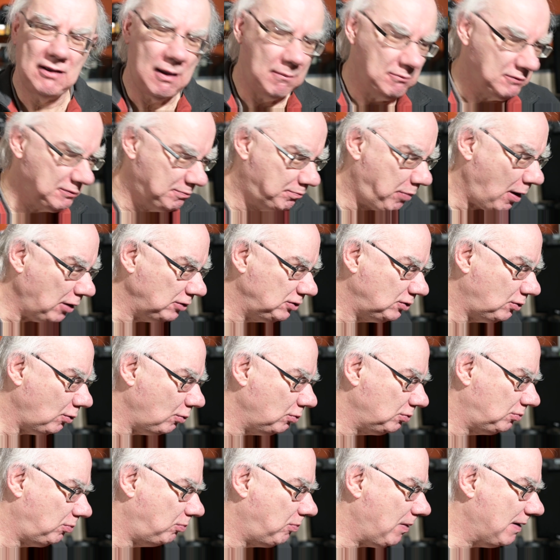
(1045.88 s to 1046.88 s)
comes
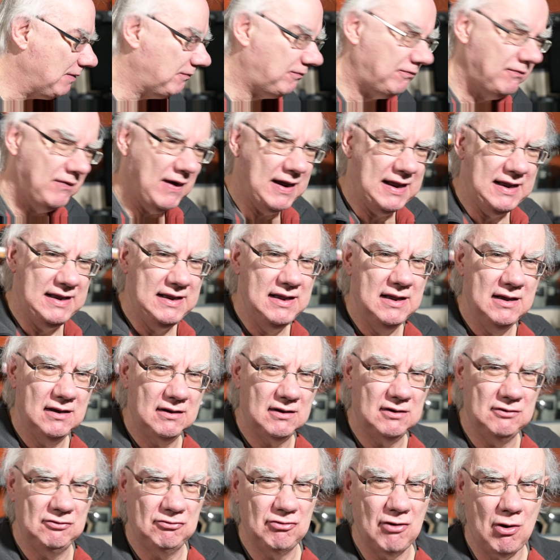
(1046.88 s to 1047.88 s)
bundled with the
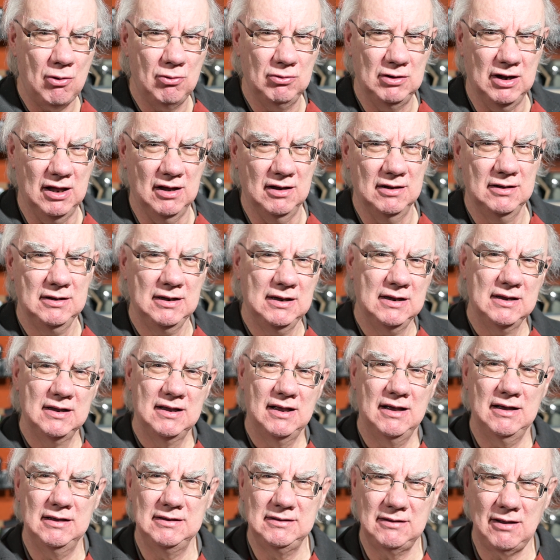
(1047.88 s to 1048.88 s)
controller.
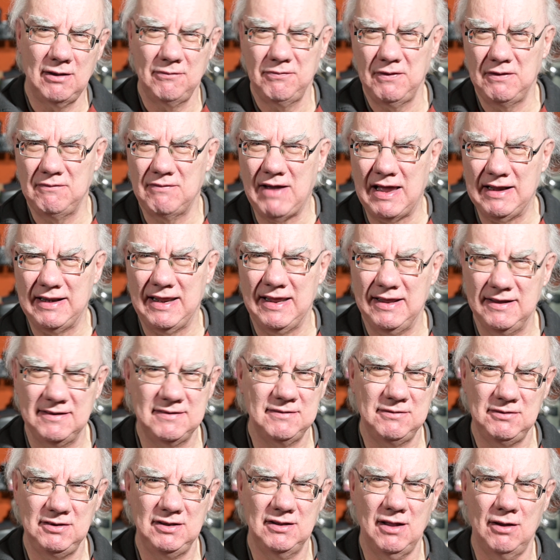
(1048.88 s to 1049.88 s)
And I think that
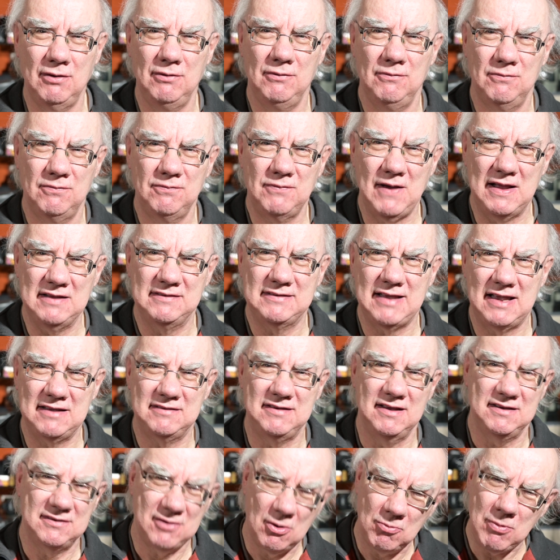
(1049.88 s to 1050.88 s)
is, you know,
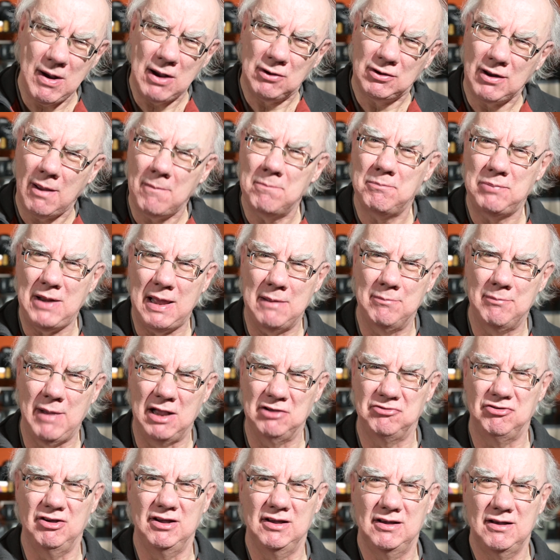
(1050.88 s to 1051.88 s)
fantastic. So well done,
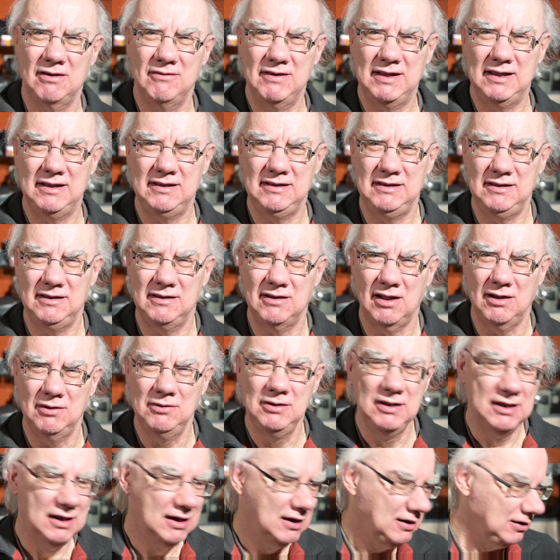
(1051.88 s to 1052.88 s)
Blackmagic. I mean, you
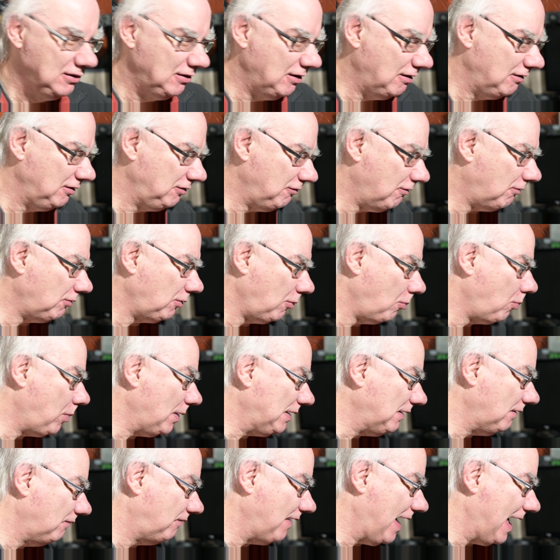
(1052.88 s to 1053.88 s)
know, you're, you're on a
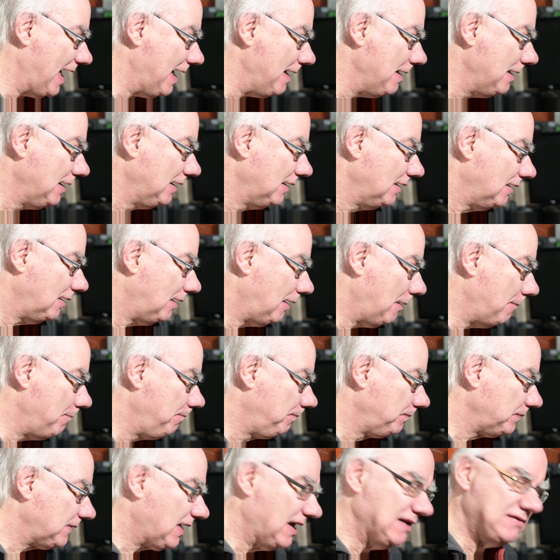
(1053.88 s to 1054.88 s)
winner there.
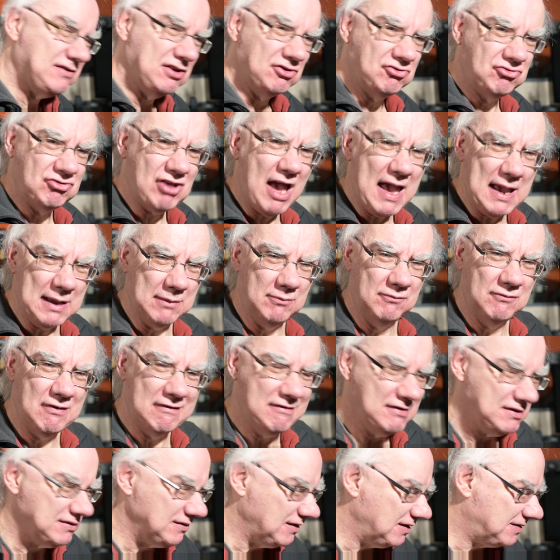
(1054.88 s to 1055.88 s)
Um, it's a shame
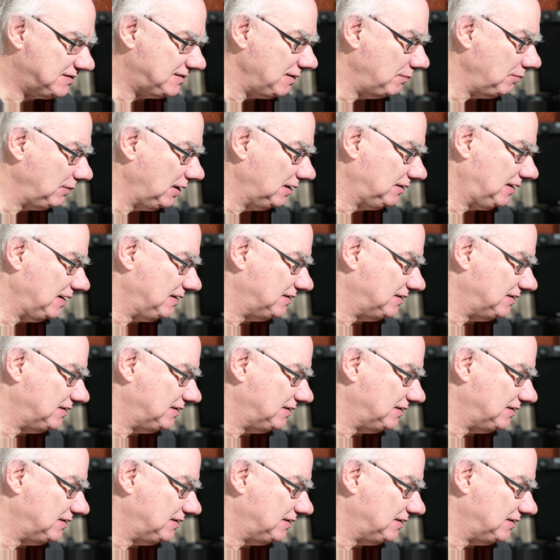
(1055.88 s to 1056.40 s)
there isn't a similar